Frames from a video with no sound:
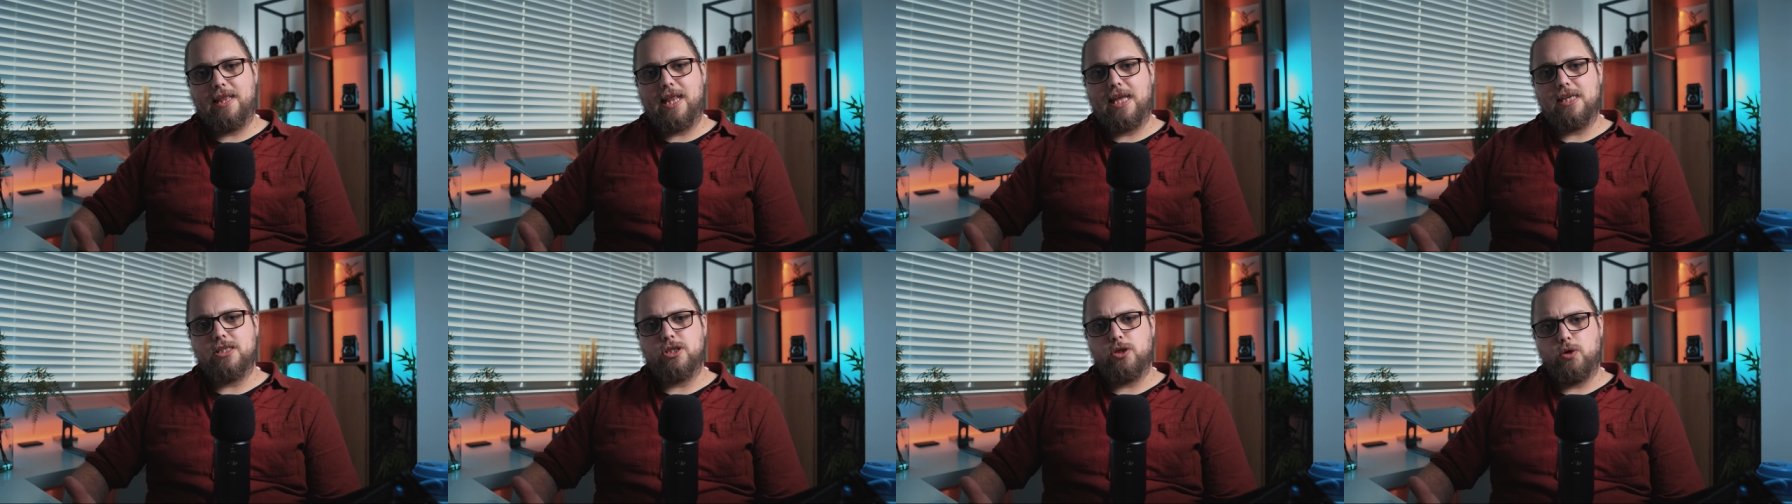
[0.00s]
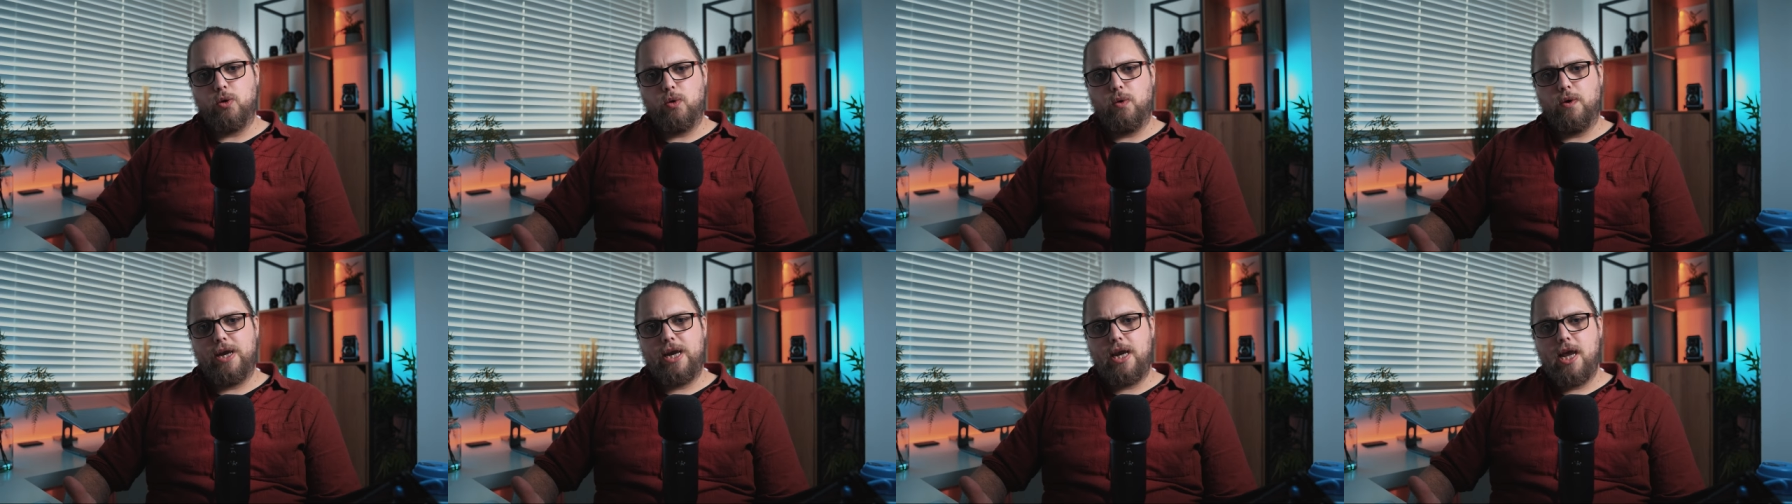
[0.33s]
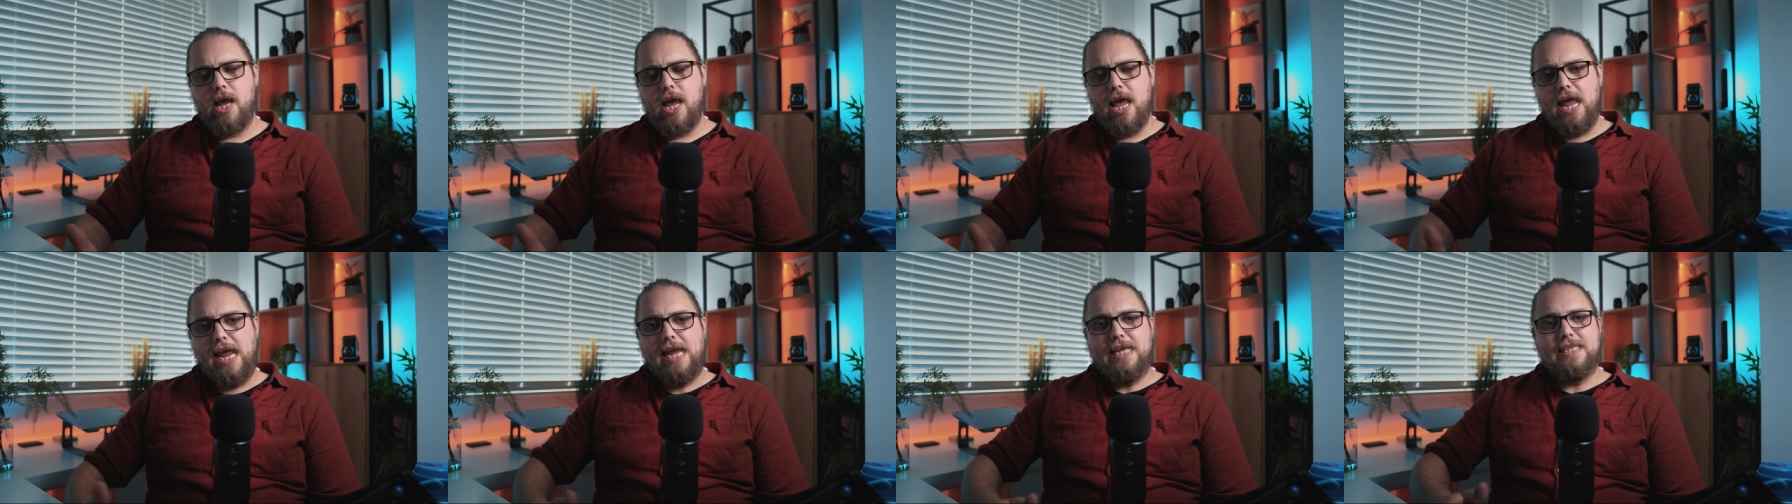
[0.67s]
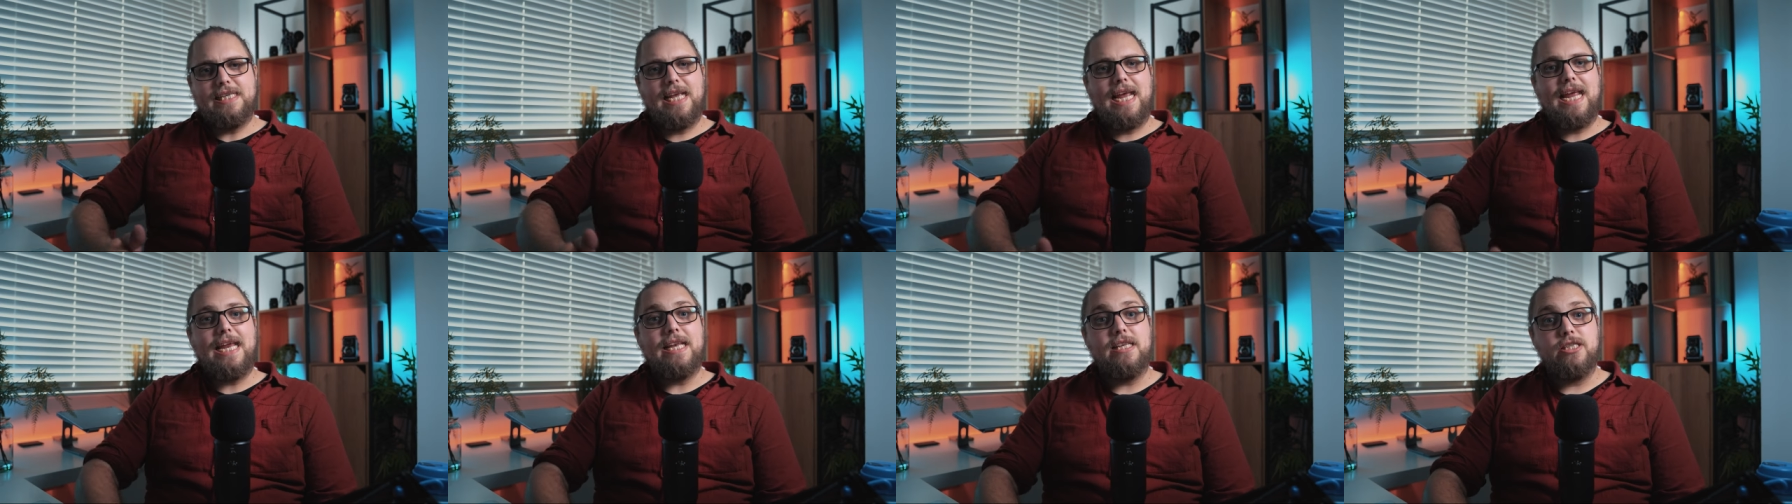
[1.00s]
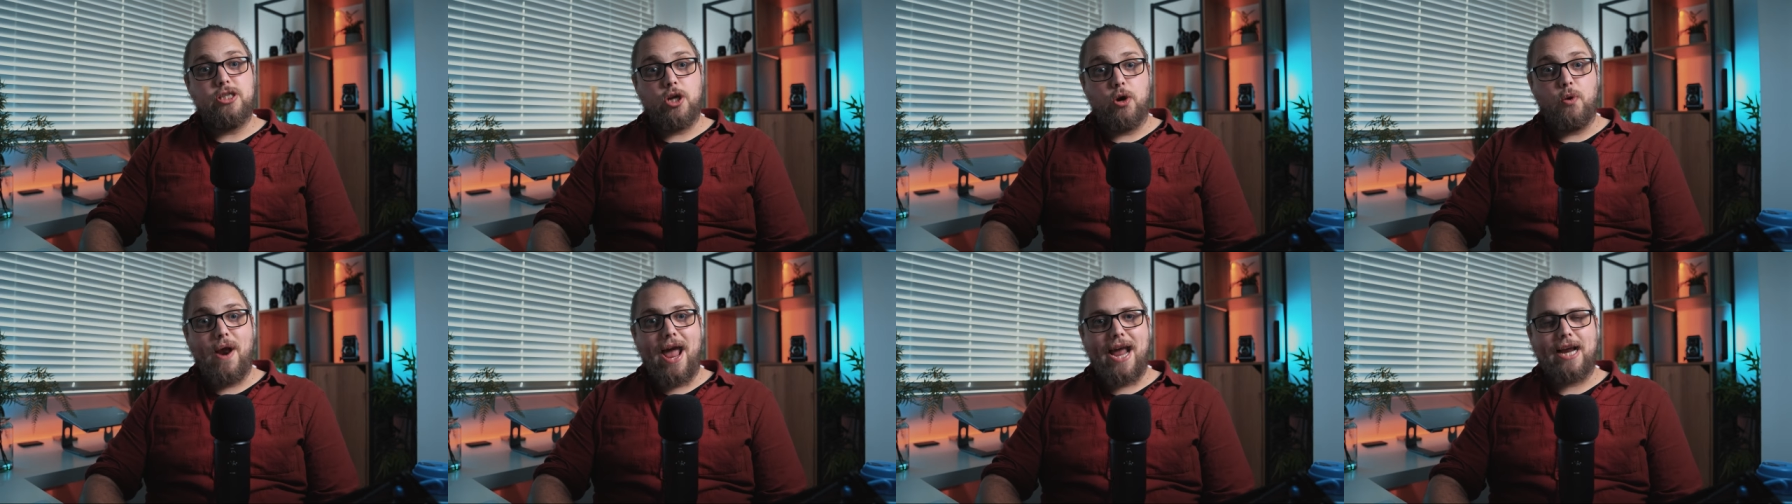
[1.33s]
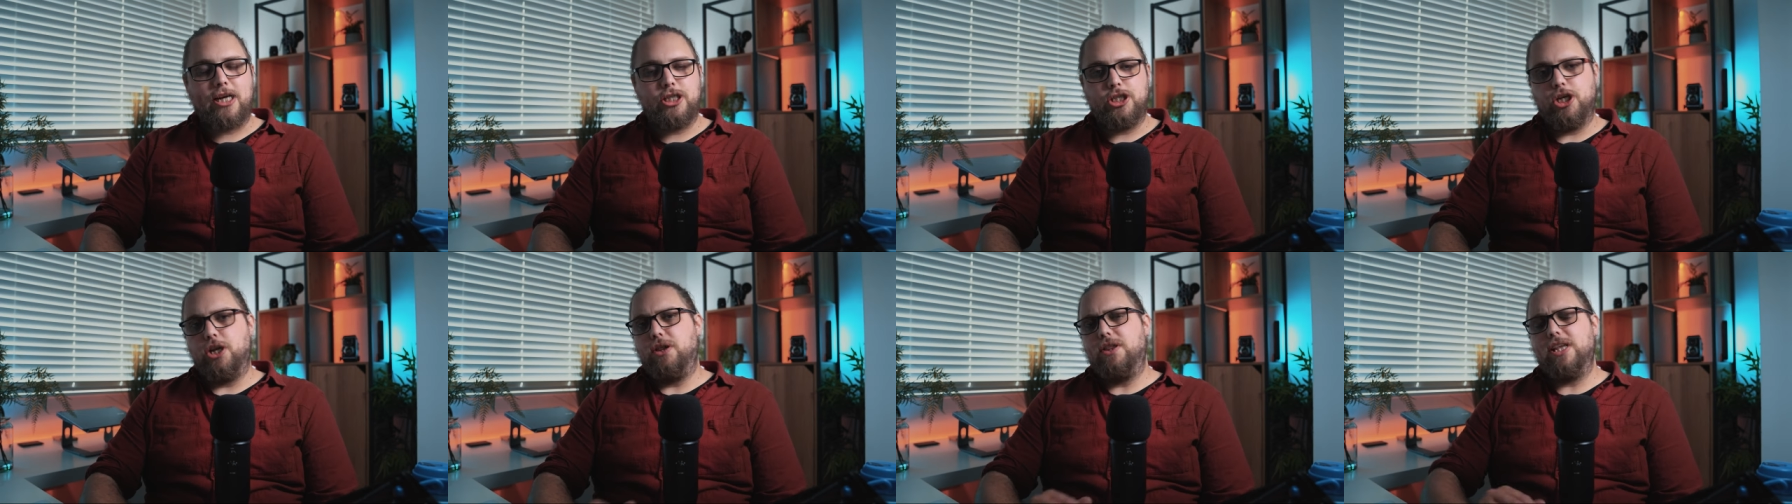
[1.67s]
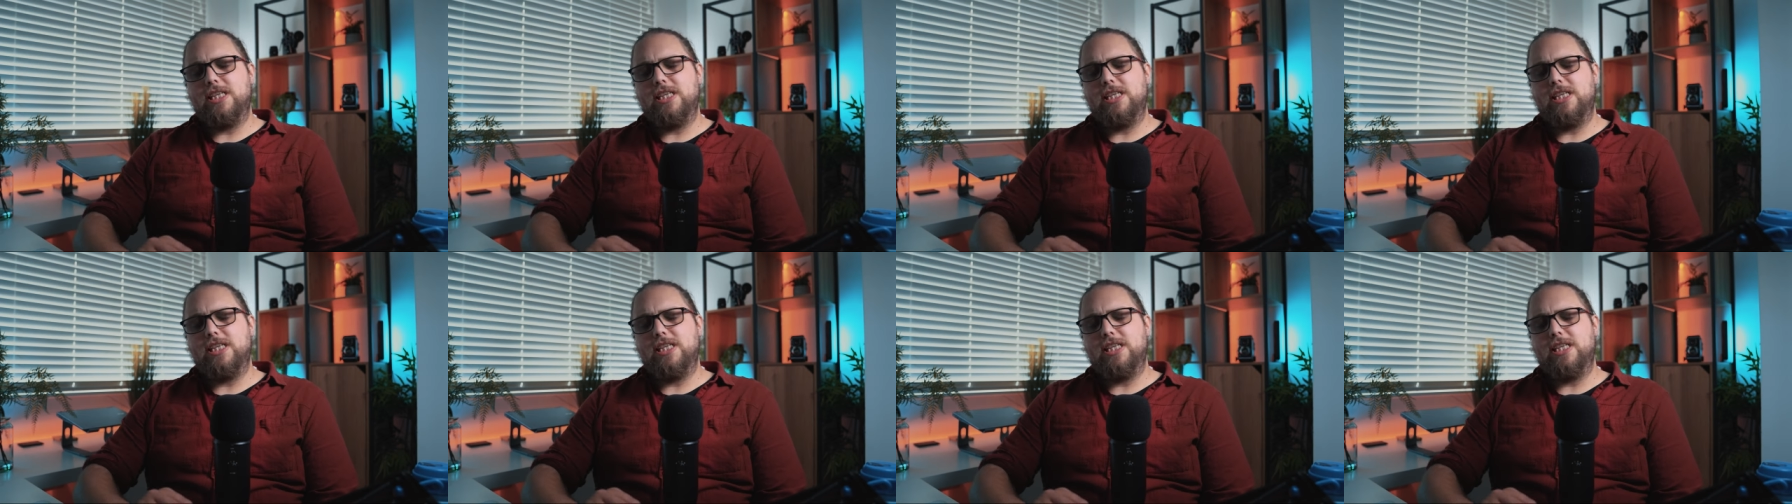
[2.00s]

that story, is interaction.